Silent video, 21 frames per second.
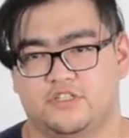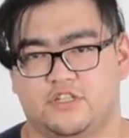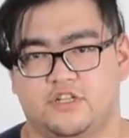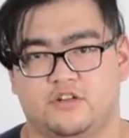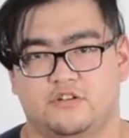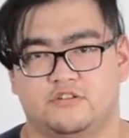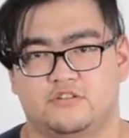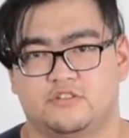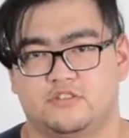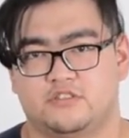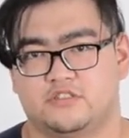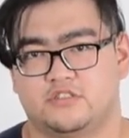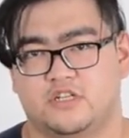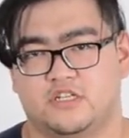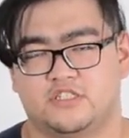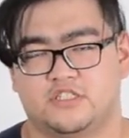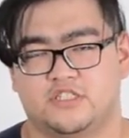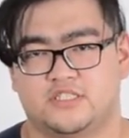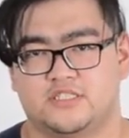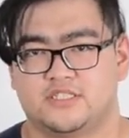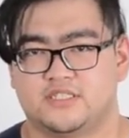you know, to
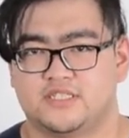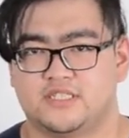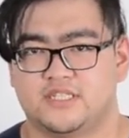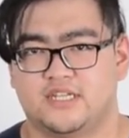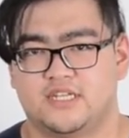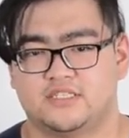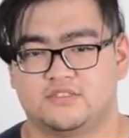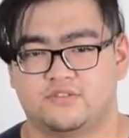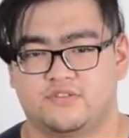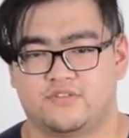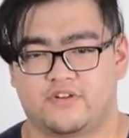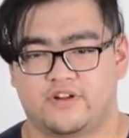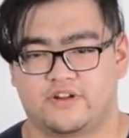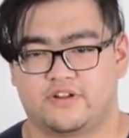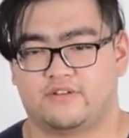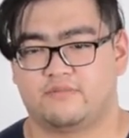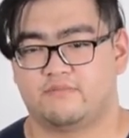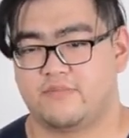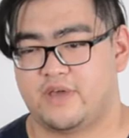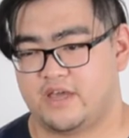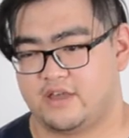adjust the lens with
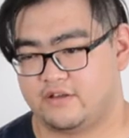our,